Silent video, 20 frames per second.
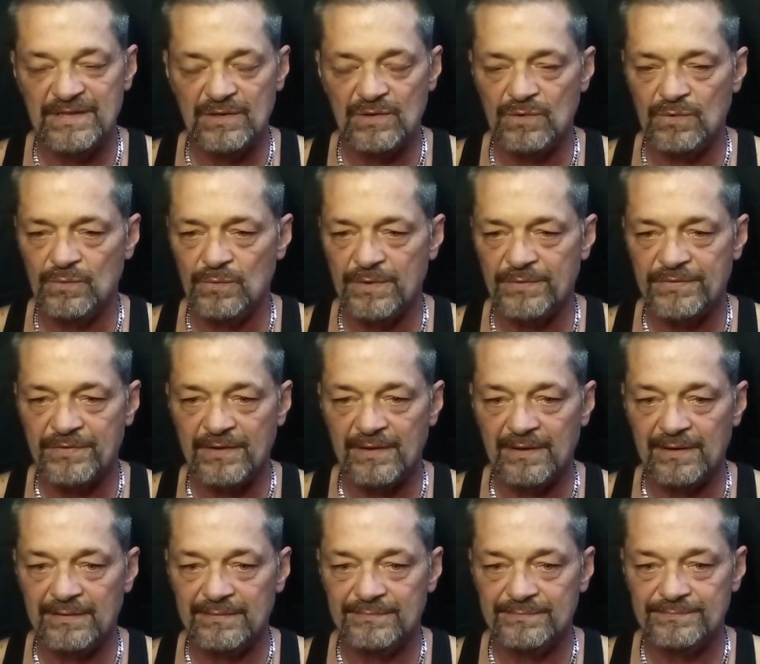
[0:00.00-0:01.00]
dealing with,
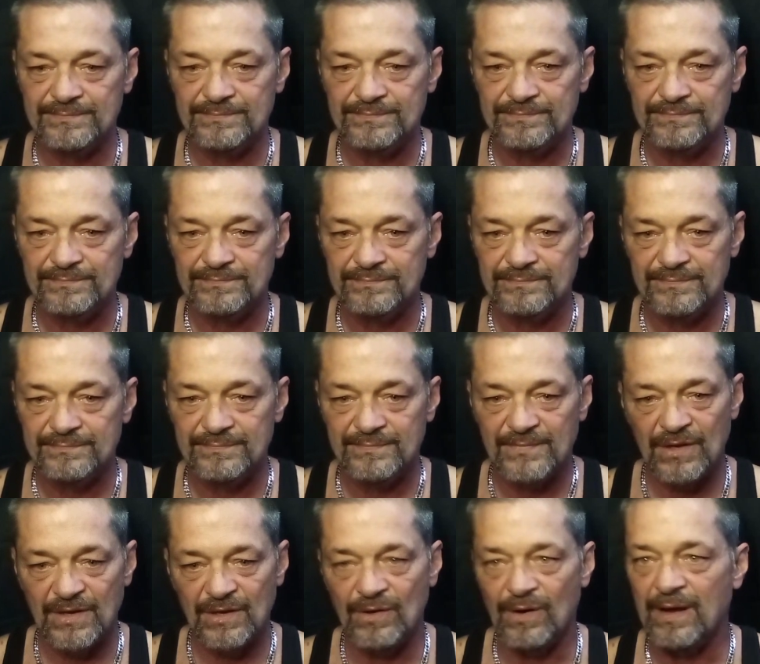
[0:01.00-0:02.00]
uh,
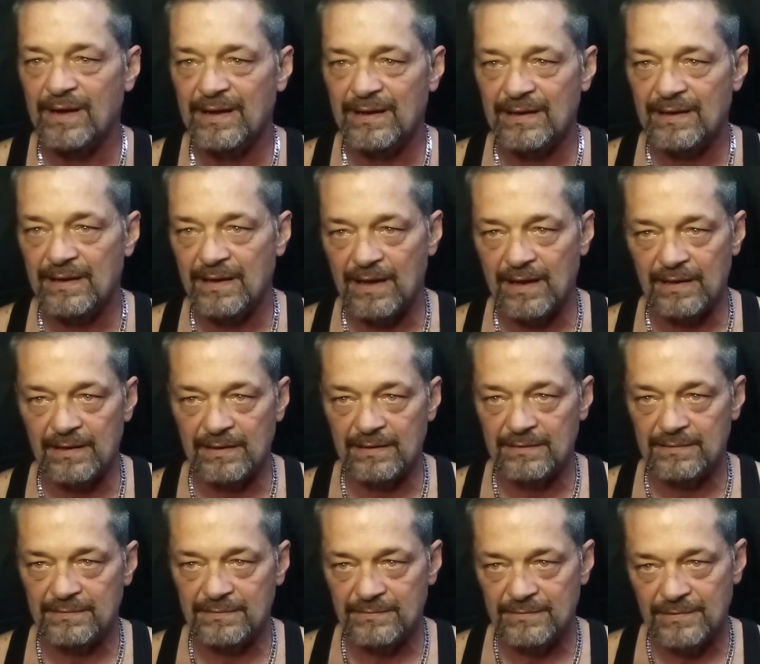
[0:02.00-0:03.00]
you know, I, I,
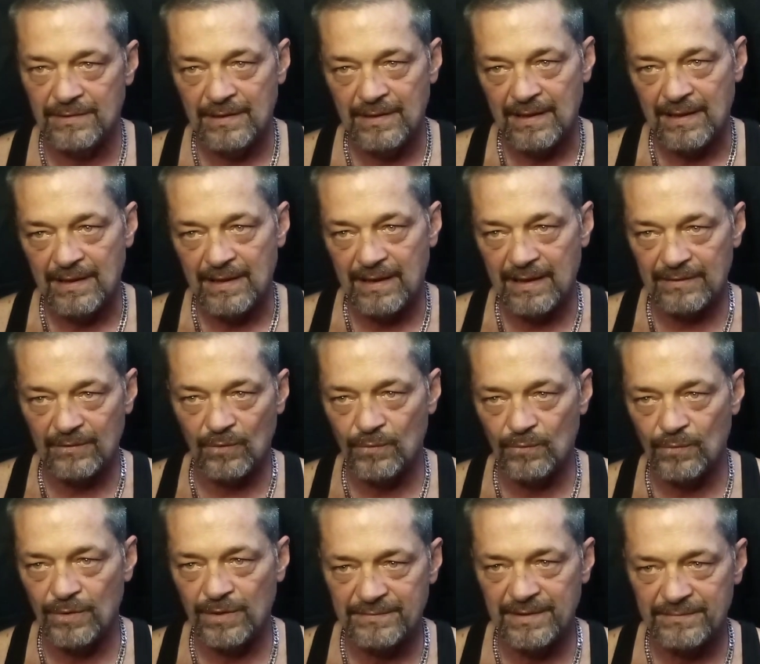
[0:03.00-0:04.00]
I
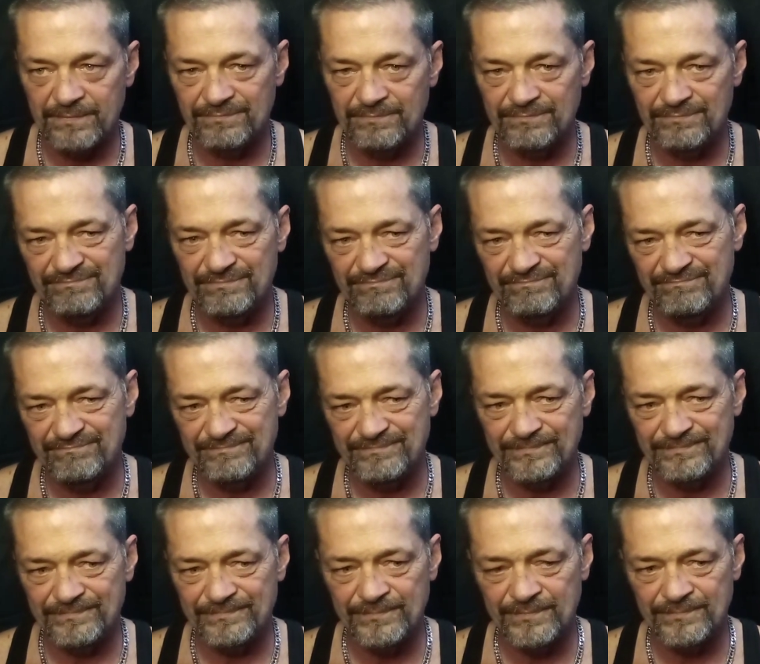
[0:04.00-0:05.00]
don't really,
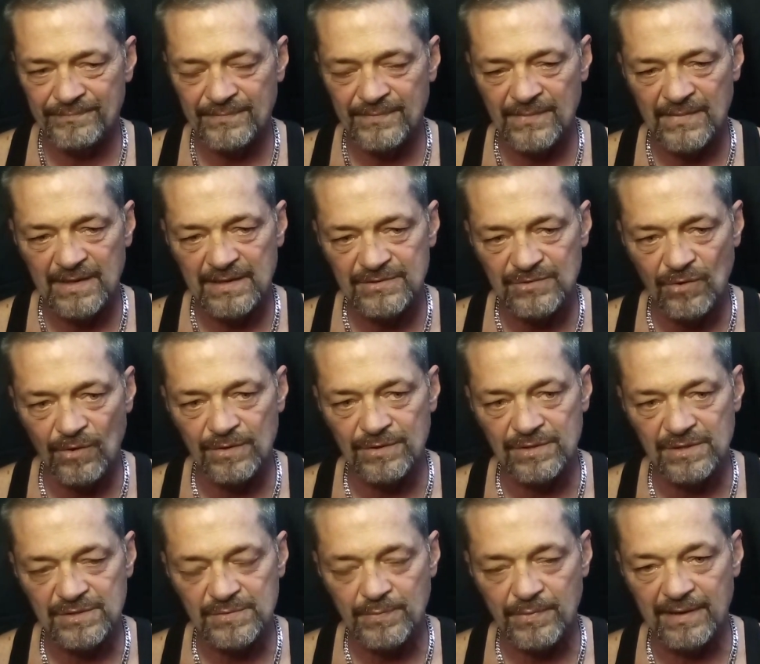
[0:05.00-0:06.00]
it's
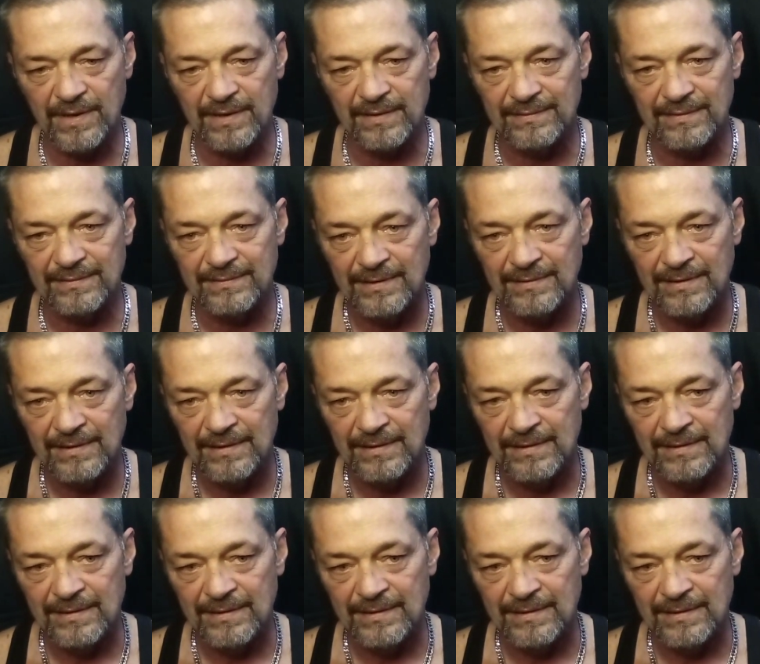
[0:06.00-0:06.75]
hard to explain.